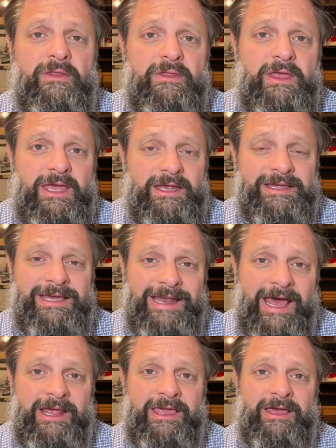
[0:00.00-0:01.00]
In
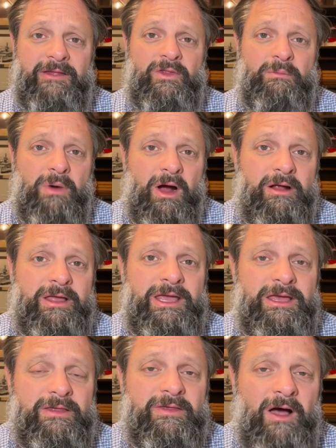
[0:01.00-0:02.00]
Connecticut, the market
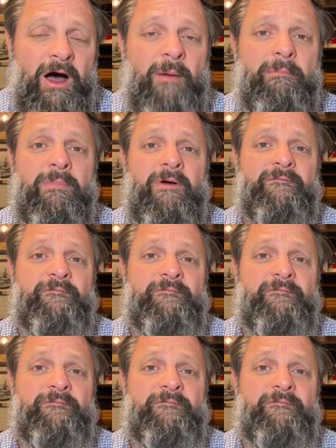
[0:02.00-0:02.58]
is up